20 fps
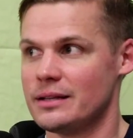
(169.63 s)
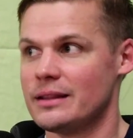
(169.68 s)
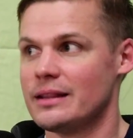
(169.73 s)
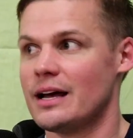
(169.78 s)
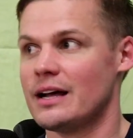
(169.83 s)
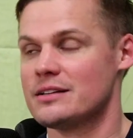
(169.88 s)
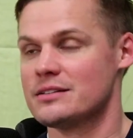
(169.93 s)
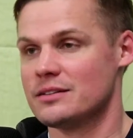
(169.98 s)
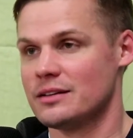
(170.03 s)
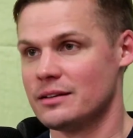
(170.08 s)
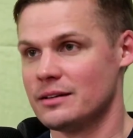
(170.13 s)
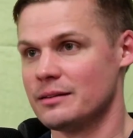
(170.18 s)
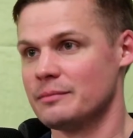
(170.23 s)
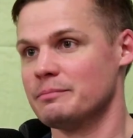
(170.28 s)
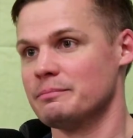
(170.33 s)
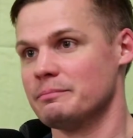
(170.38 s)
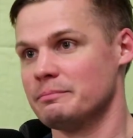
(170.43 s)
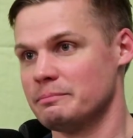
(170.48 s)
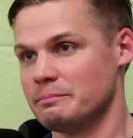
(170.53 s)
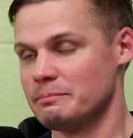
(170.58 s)
that's going to
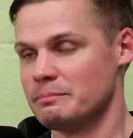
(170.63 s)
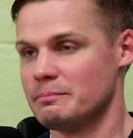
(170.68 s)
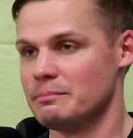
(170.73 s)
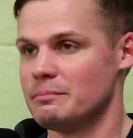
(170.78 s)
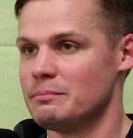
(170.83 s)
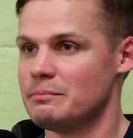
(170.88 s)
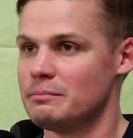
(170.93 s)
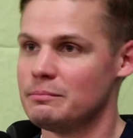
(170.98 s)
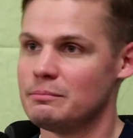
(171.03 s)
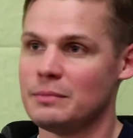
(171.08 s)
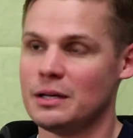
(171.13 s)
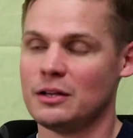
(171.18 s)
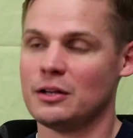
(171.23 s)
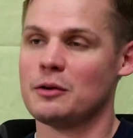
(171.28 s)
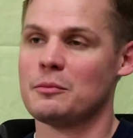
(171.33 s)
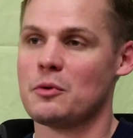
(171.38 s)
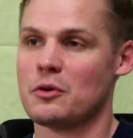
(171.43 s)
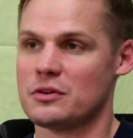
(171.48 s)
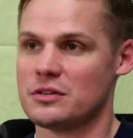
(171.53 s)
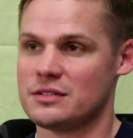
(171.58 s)
be a
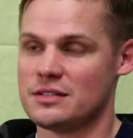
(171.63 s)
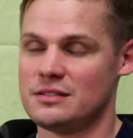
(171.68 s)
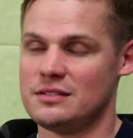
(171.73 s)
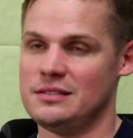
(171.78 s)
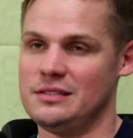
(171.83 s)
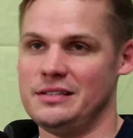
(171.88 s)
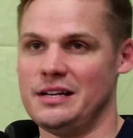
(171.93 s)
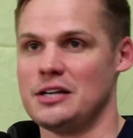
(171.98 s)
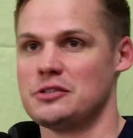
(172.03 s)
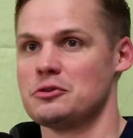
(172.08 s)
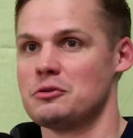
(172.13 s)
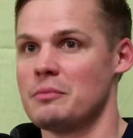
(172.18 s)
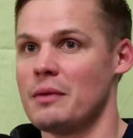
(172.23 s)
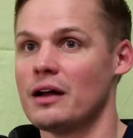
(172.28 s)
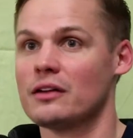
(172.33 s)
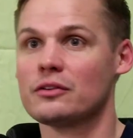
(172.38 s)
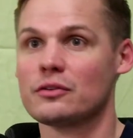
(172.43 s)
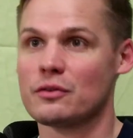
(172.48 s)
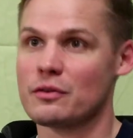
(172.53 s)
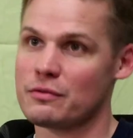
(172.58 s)
little more
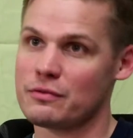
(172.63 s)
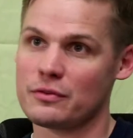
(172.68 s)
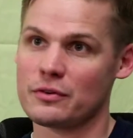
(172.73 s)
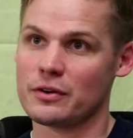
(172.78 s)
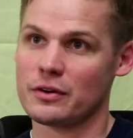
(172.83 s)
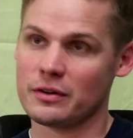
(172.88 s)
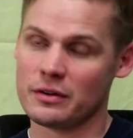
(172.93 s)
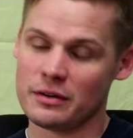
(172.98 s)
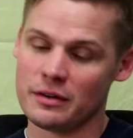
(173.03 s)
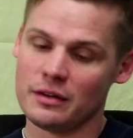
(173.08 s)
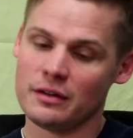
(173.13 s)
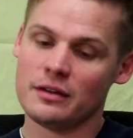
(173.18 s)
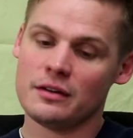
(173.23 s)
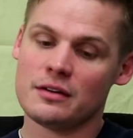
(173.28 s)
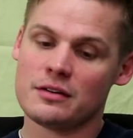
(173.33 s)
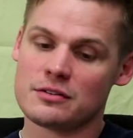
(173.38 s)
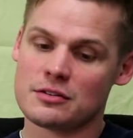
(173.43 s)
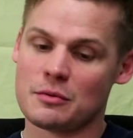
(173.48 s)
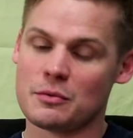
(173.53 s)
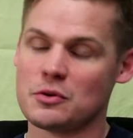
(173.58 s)
detrimental for
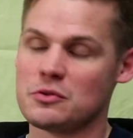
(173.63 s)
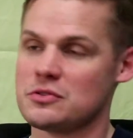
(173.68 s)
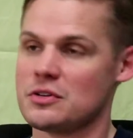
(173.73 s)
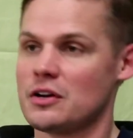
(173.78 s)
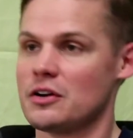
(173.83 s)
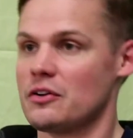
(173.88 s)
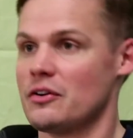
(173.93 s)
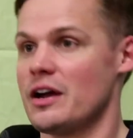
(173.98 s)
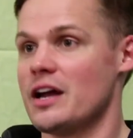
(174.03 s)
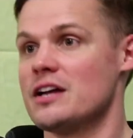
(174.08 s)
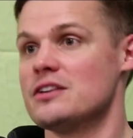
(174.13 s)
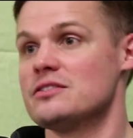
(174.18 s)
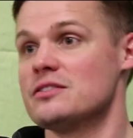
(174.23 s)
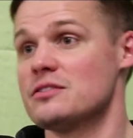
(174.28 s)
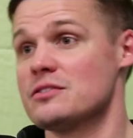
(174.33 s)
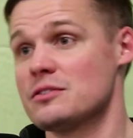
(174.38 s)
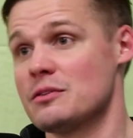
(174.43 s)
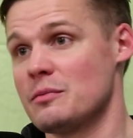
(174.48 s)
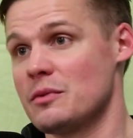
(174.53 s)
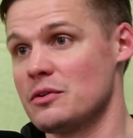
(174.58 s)
someone who's underage
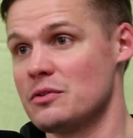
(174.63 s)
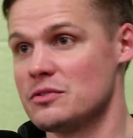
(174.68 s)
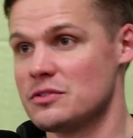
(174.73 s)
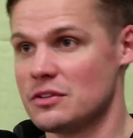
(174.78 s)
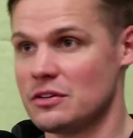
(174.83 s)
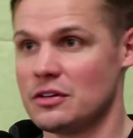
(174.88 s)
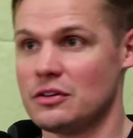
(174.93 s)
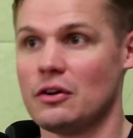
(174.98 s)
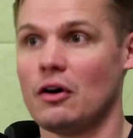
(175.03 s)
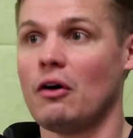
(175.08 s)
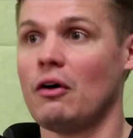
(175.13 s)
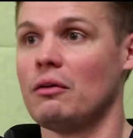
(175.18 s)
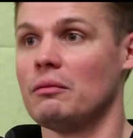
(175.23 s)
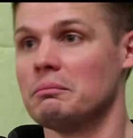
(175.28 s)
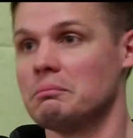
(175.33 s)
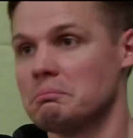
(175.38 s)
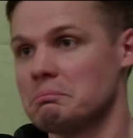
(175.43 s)
than someone who's an adult.